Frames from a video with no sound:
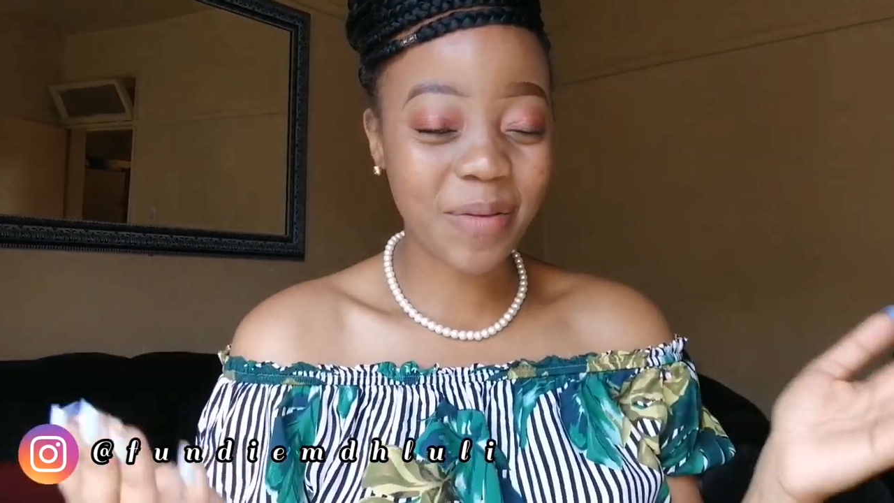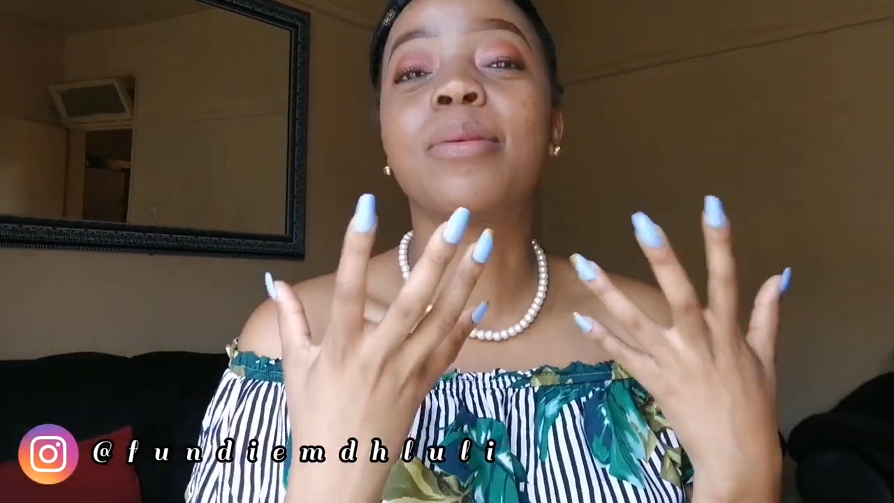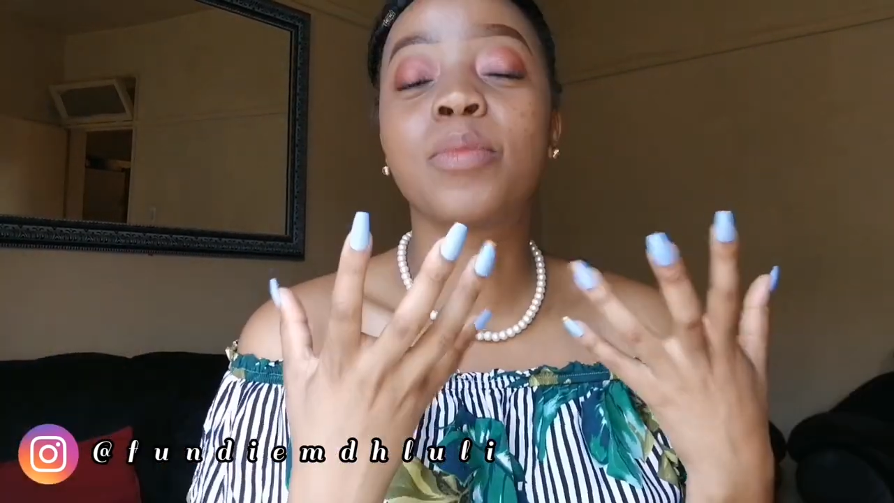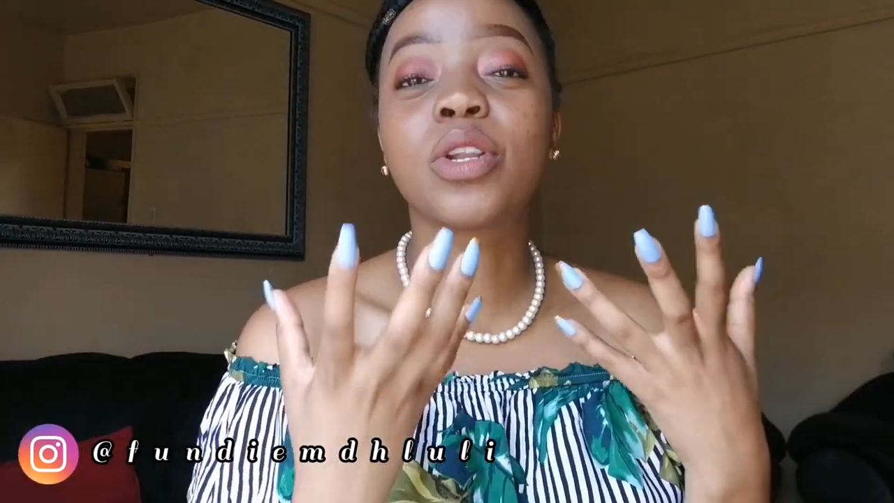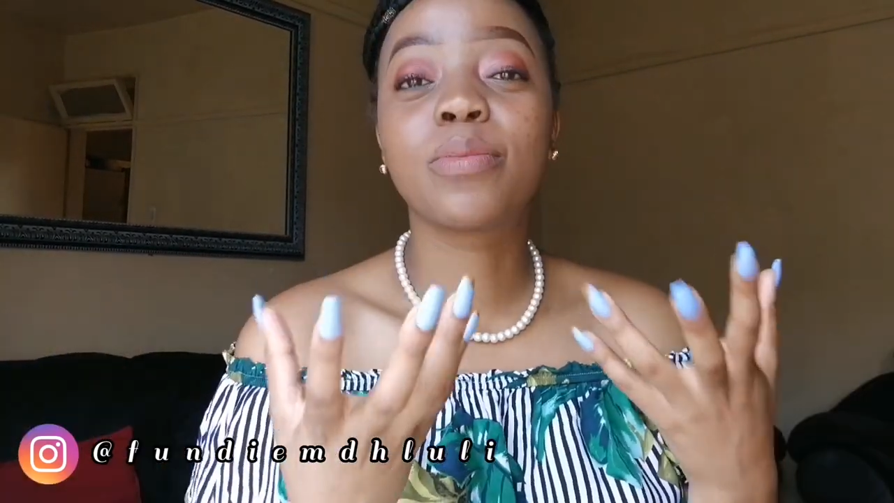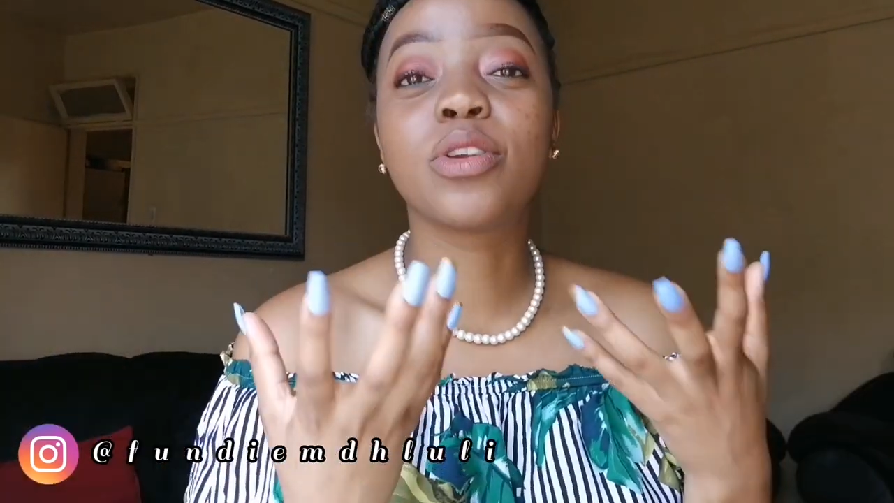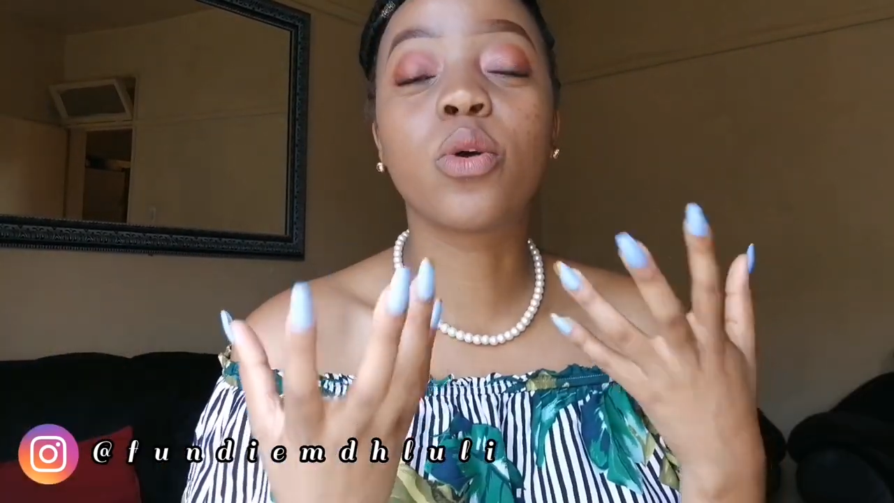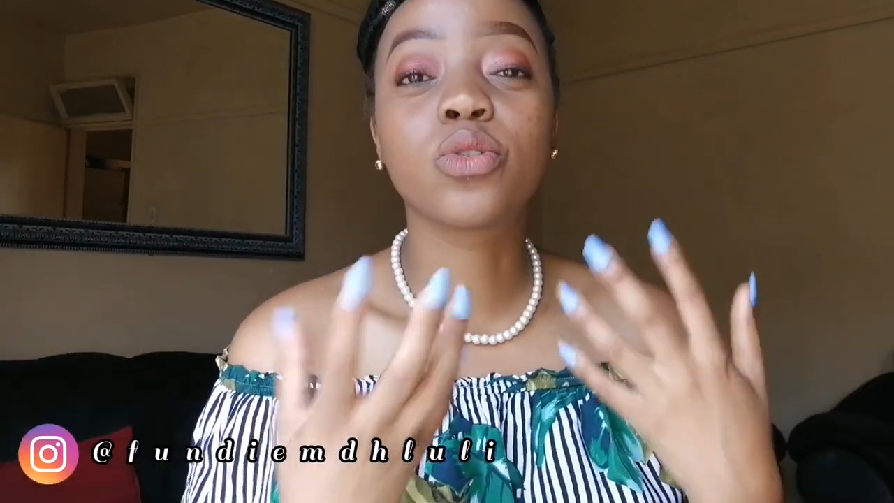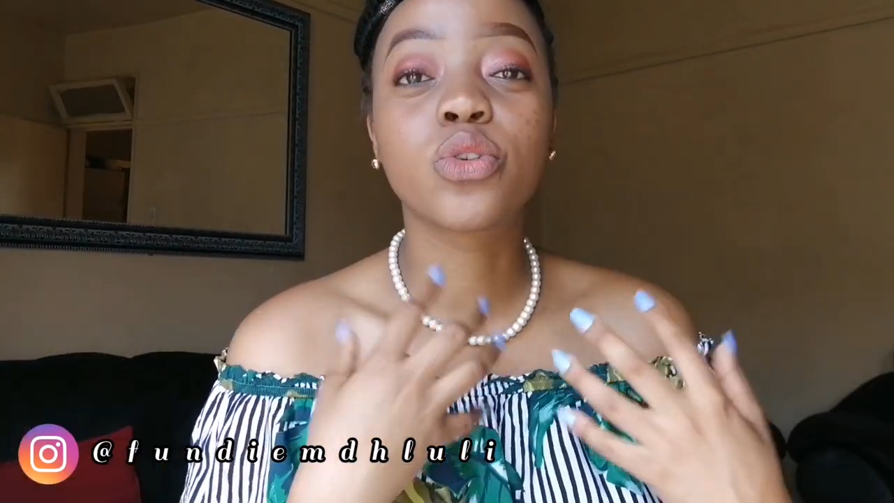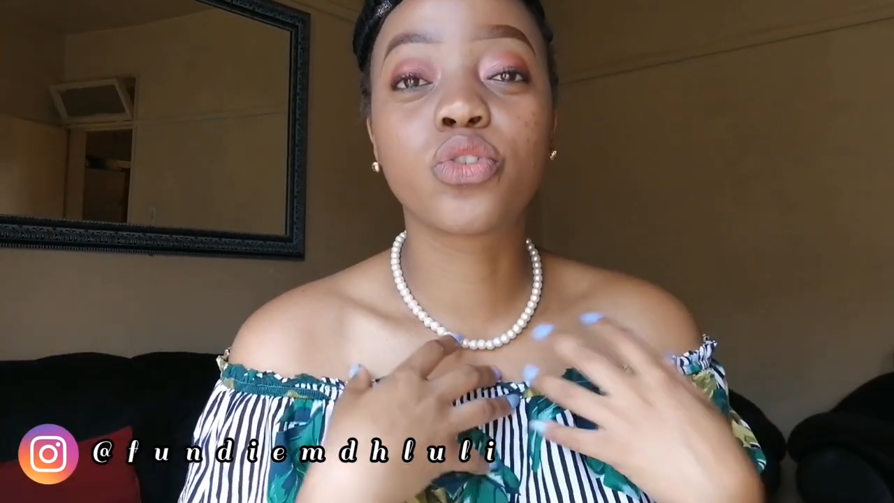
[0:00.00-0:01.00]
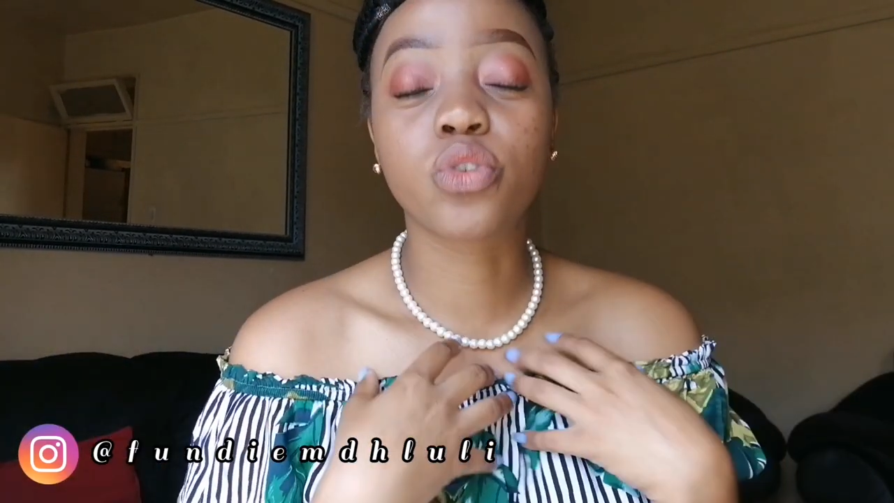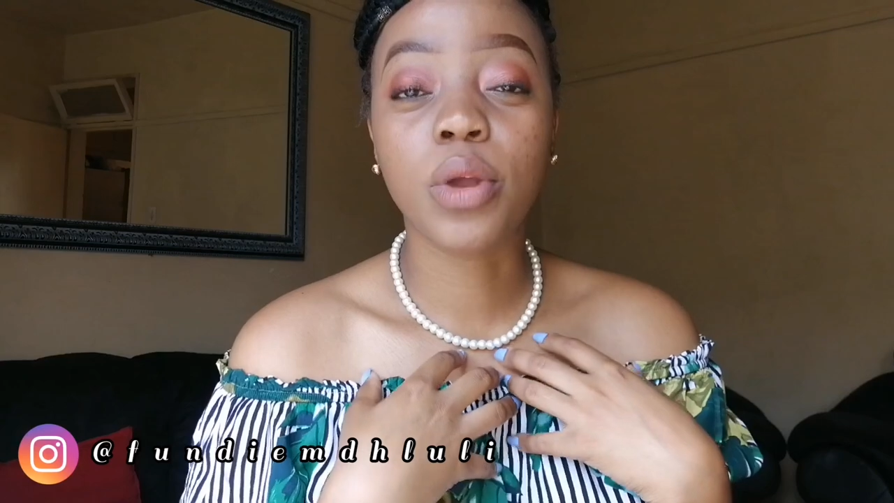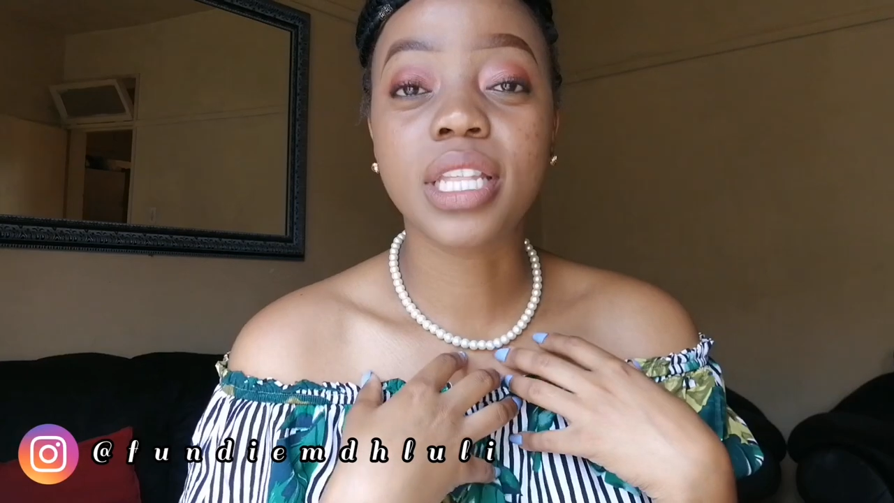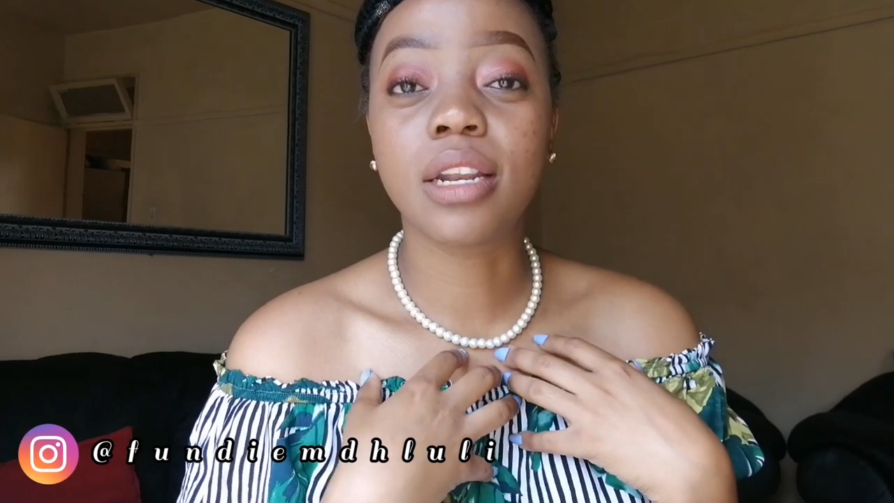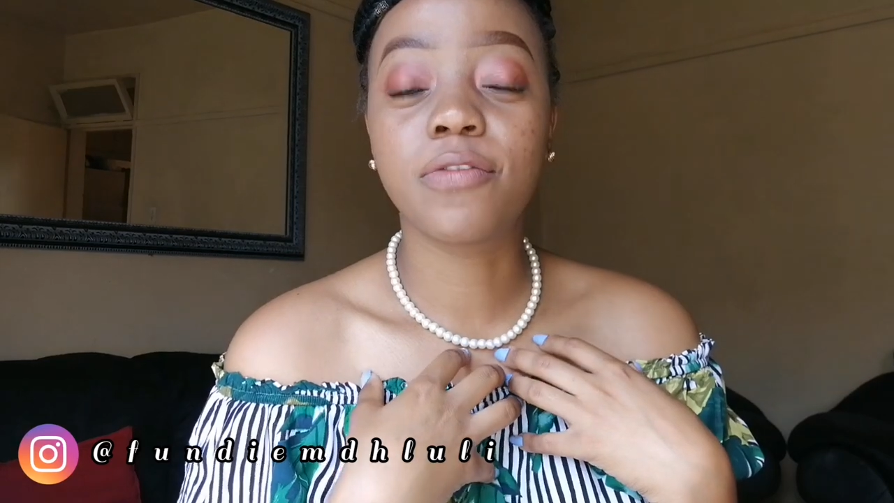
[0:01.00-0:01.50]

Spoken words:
I'm going to be also drawing that